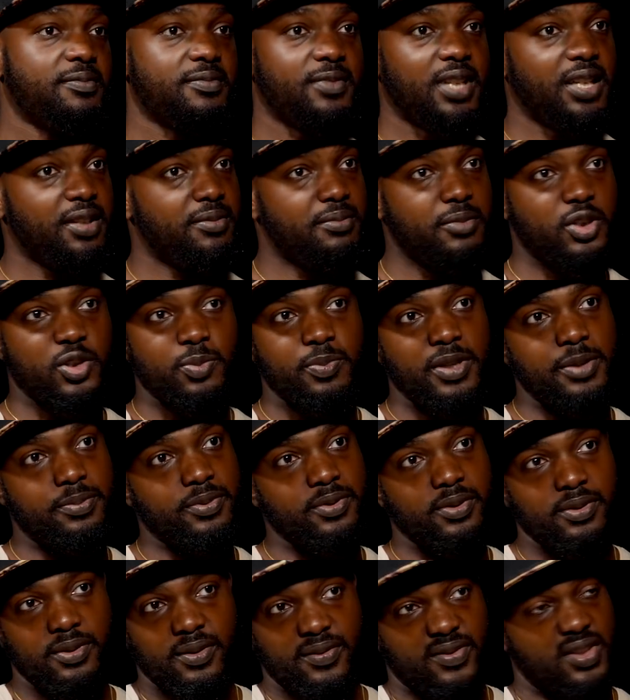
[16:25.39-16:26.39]
Like most
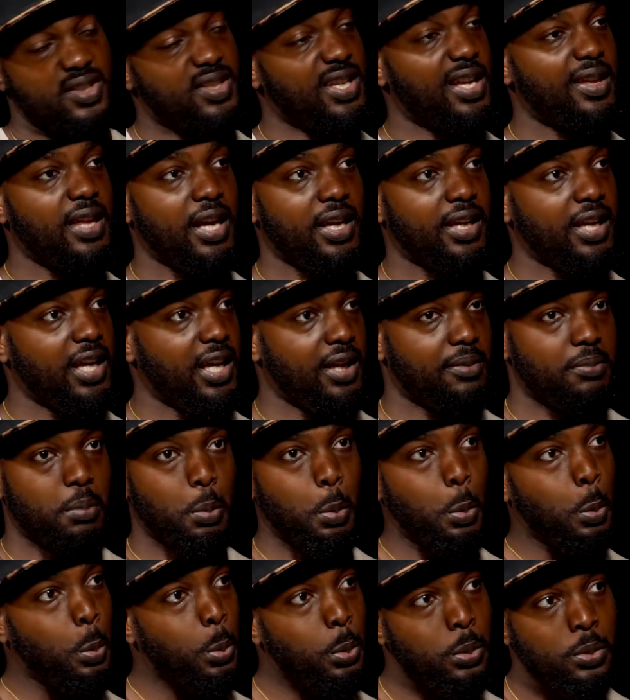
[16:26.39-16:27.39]
people, if you say that name,
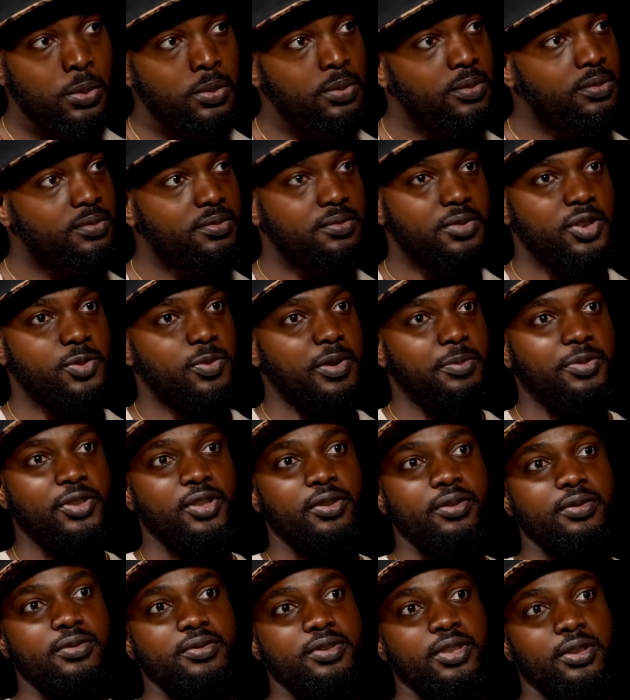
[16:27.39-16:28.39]
most people
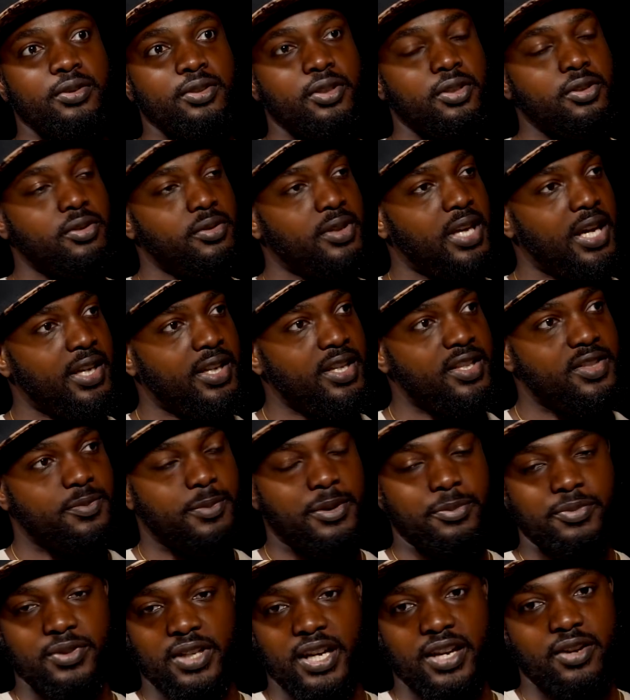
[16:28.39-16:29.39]
don't don't know who that is.
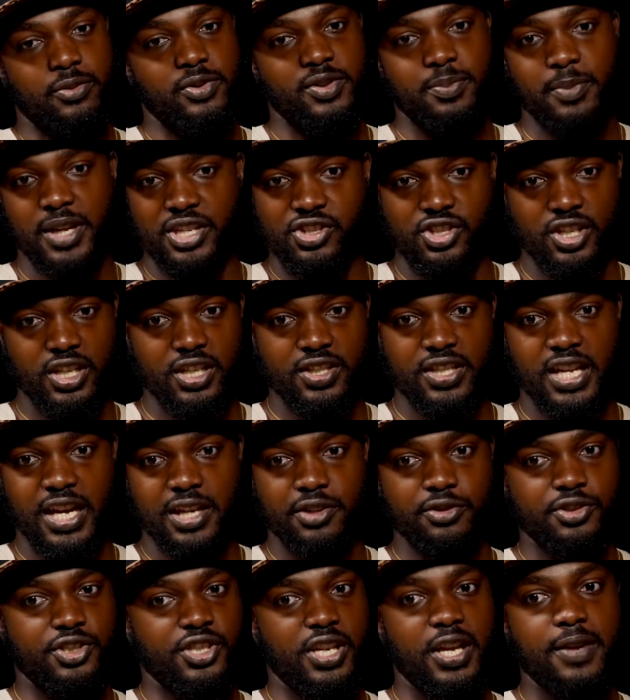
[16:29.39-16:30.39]
People, I was mentioning
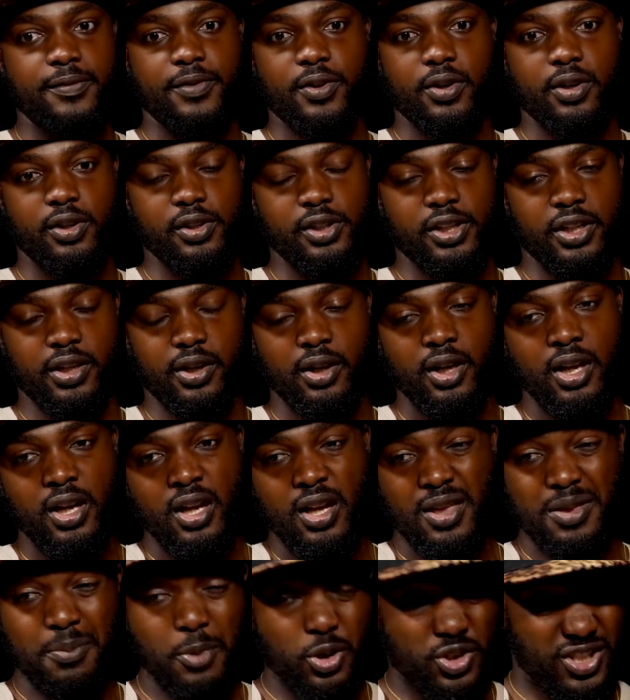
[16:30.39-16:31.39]
Daniel Shaver earlier,
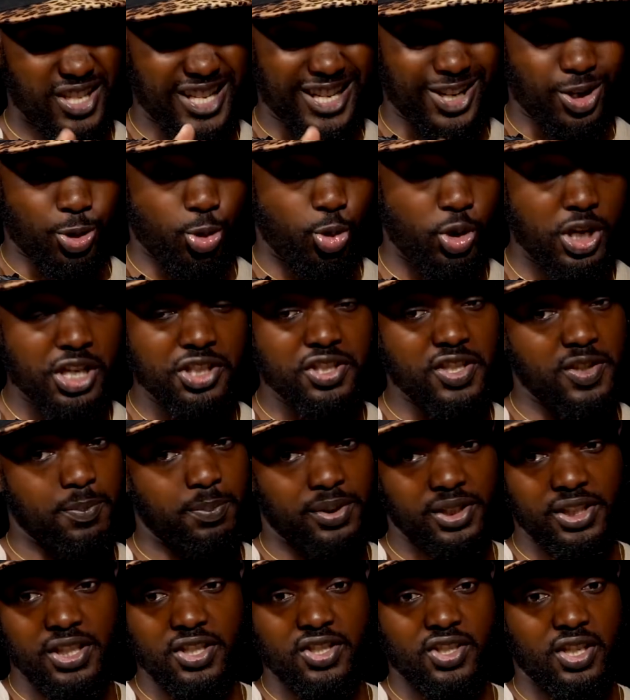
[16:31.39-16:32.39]
the most egregious
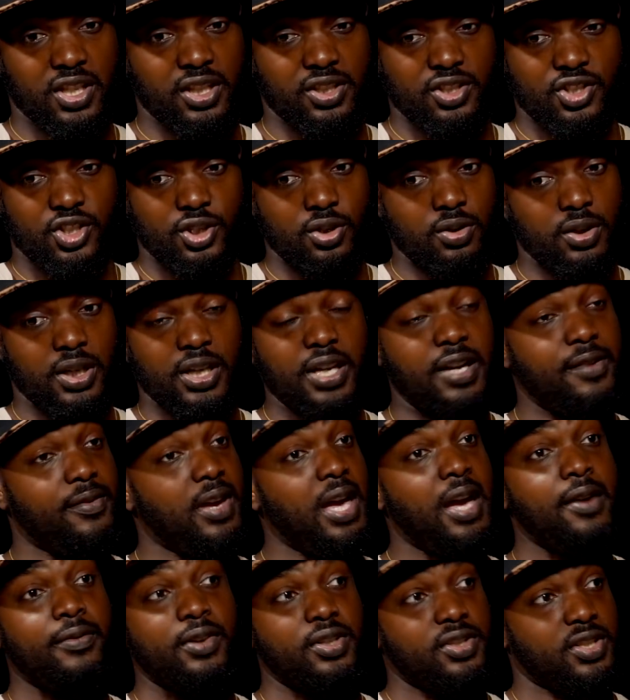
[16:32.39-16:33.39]
police kill, shooting I've
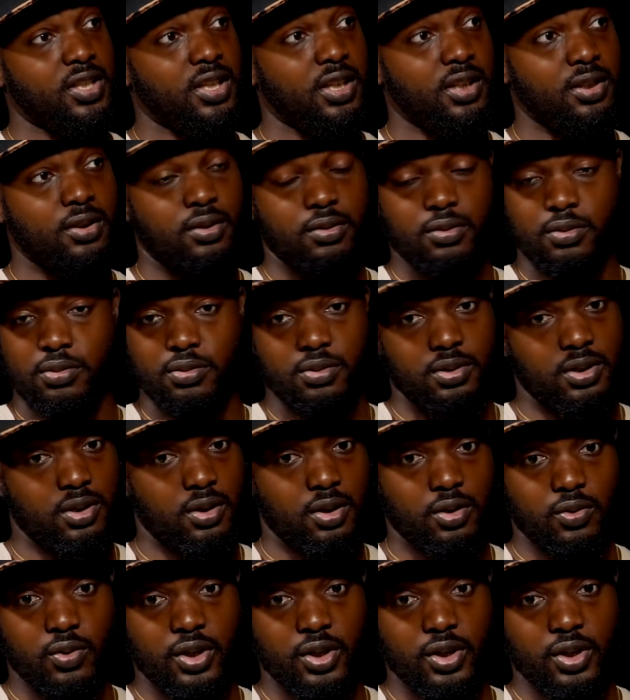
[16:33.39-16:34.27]
ever seen. Mm.